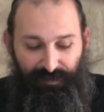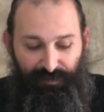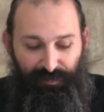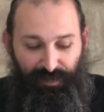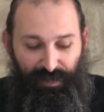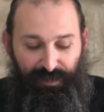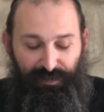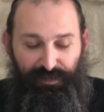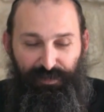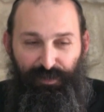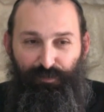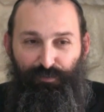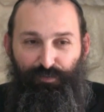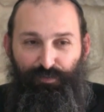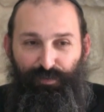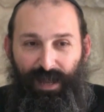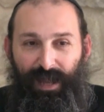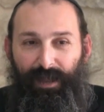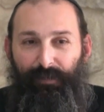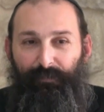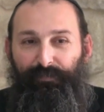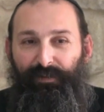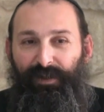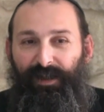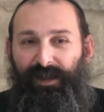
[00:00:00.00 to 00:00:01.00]
That the
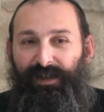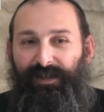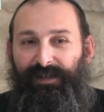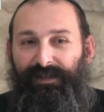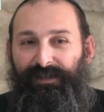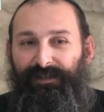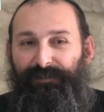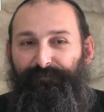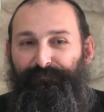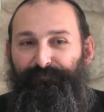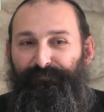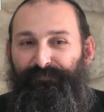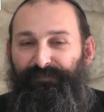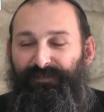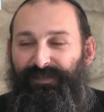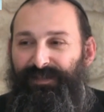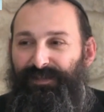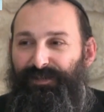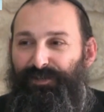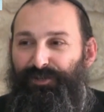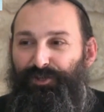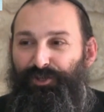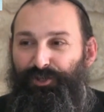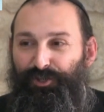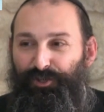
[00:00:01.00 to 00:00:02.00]
rabbi
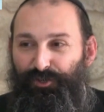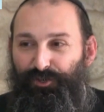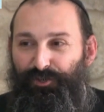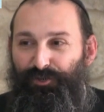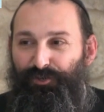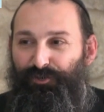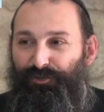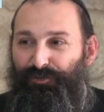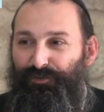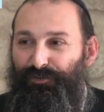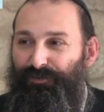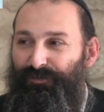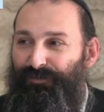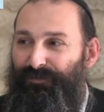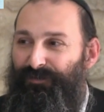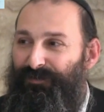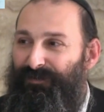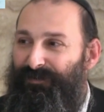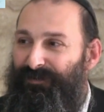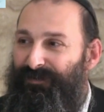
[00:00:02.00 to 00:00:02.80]
knew